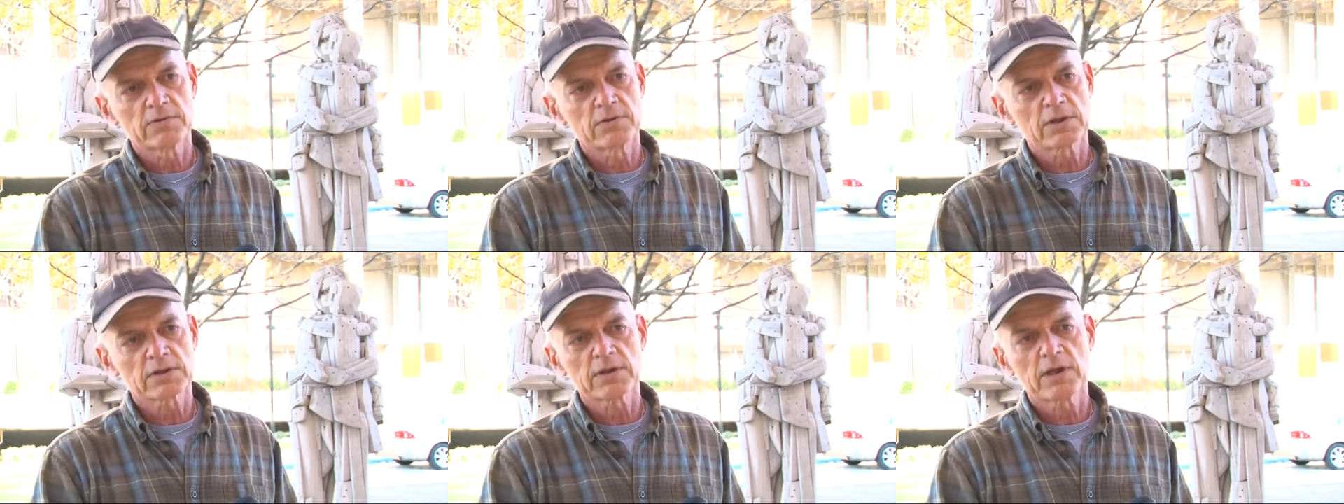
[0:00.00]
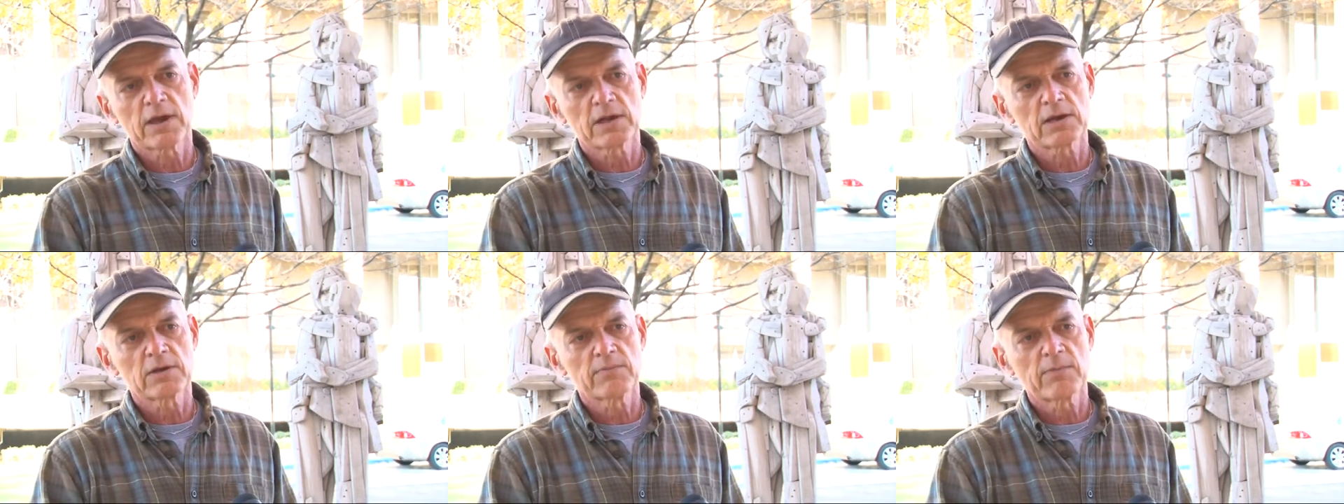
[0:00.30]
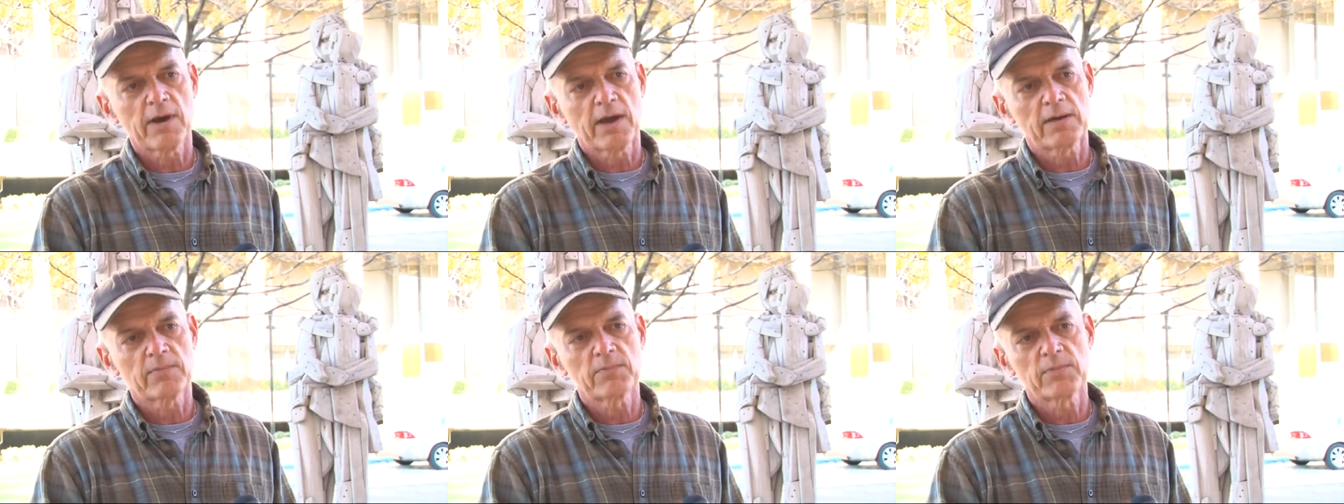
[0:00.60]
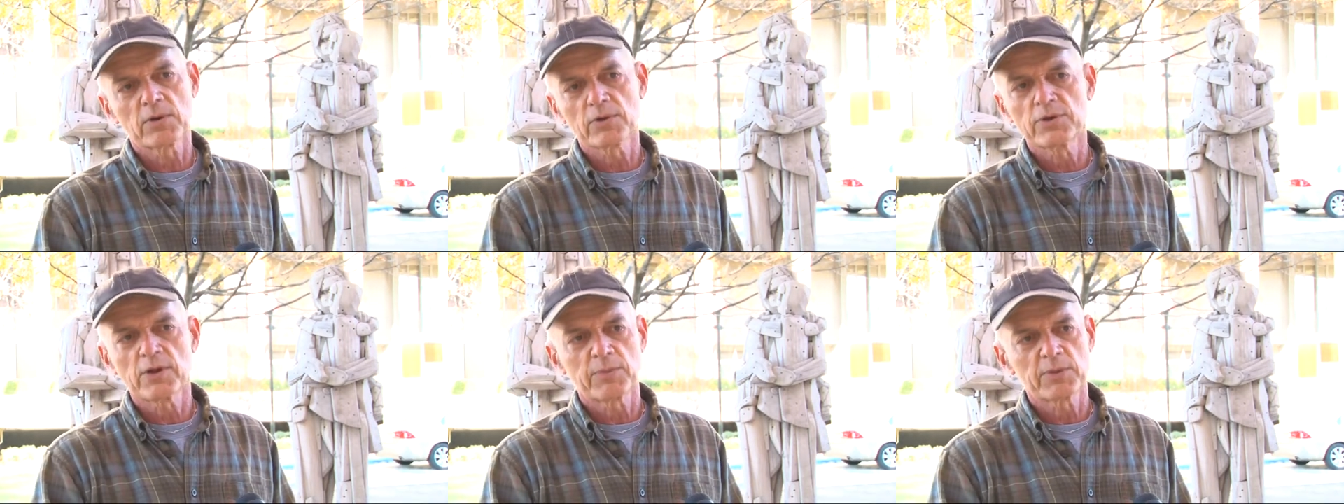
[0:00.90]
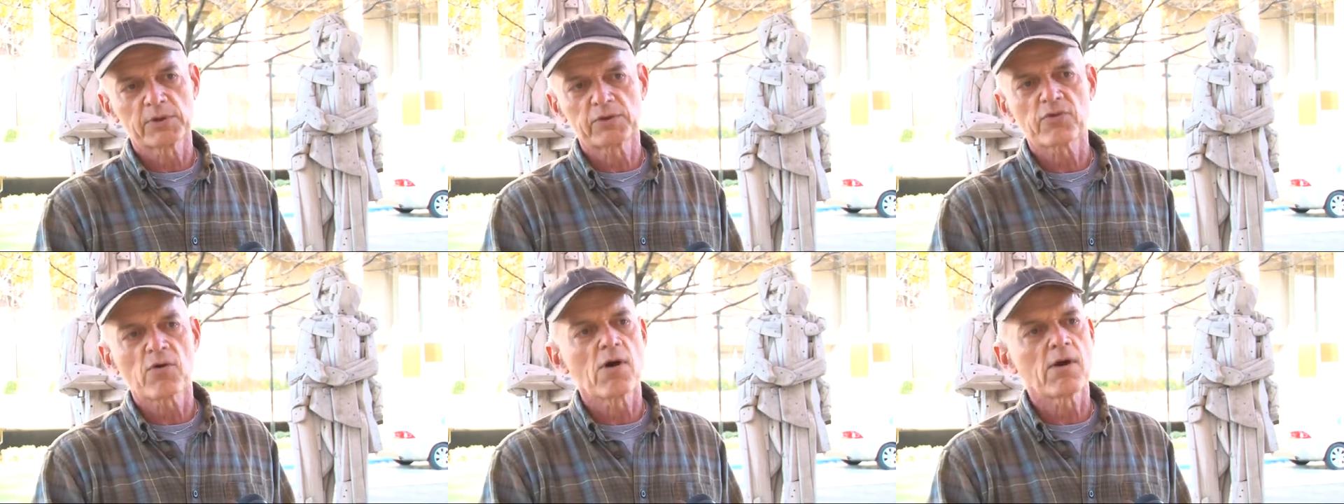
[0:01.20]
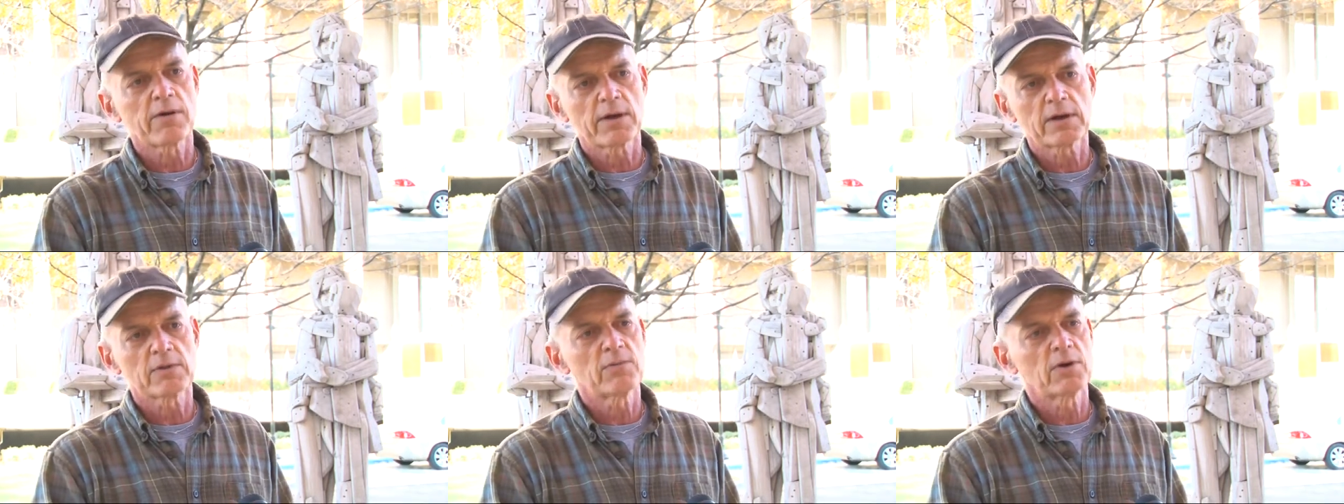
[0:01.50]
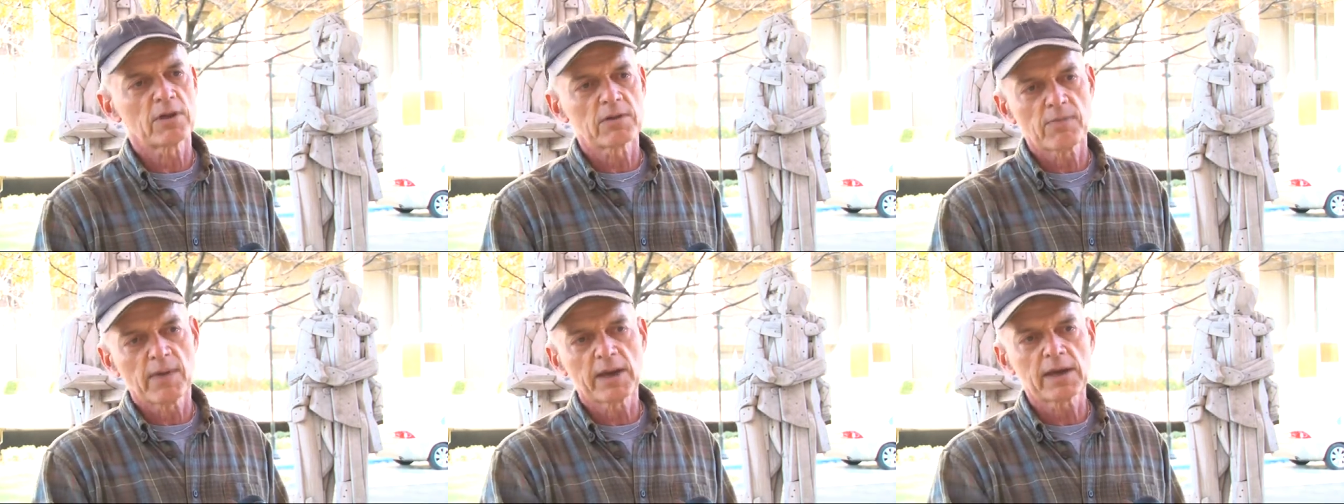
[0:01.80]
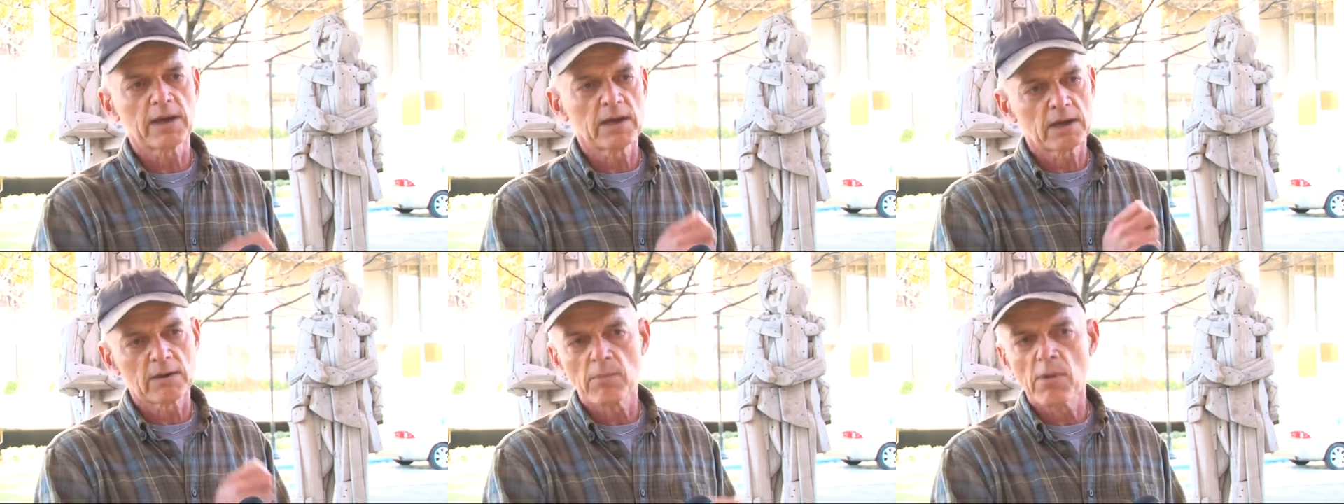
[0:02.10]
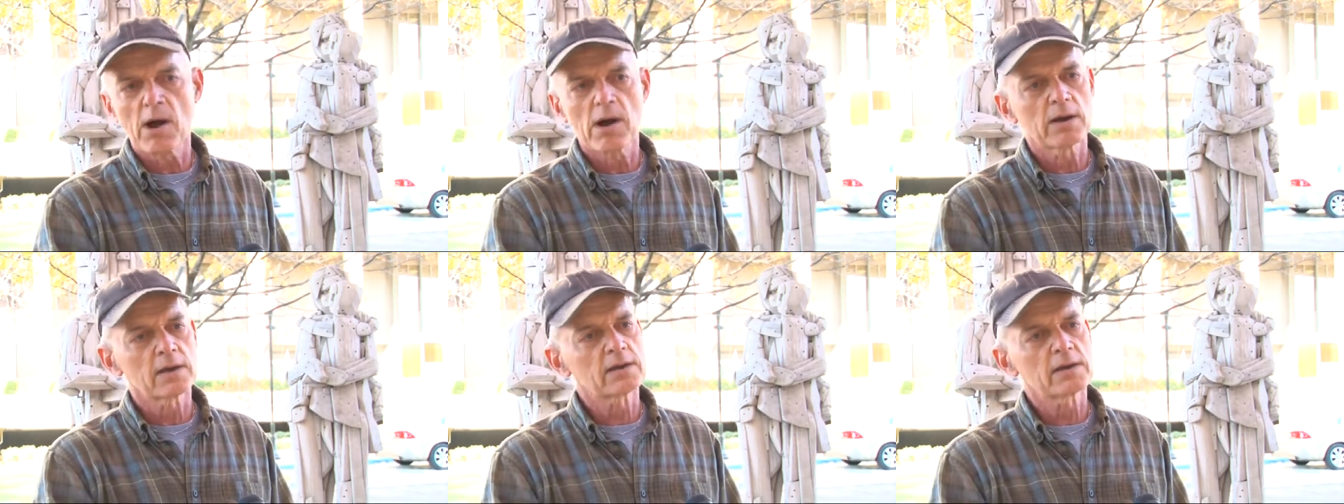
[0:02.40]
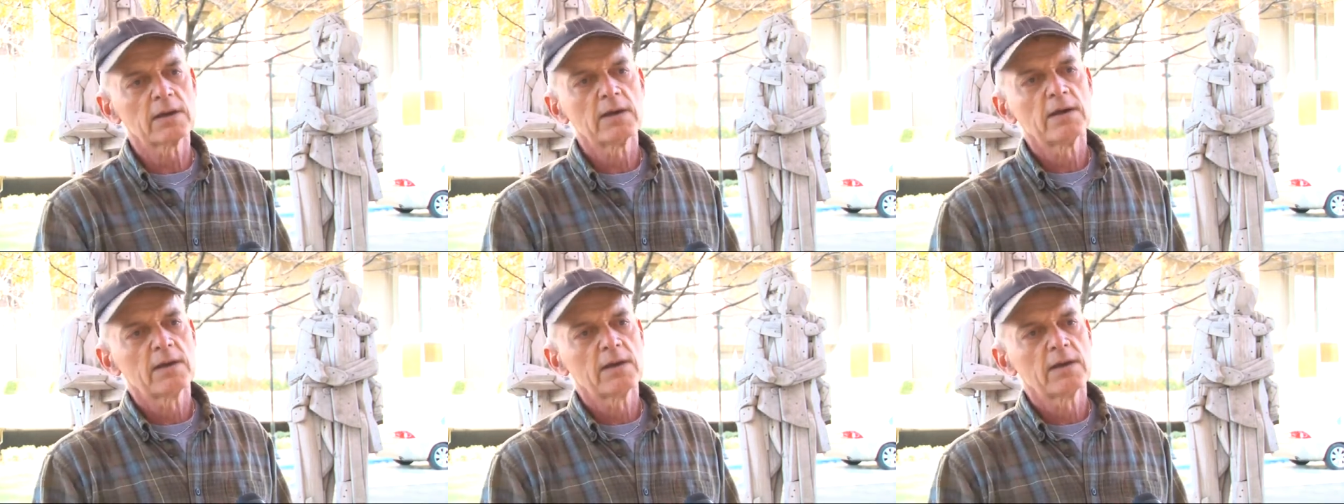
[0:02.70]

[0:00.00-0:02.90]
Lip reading: just like you might build up a drawing with making a mark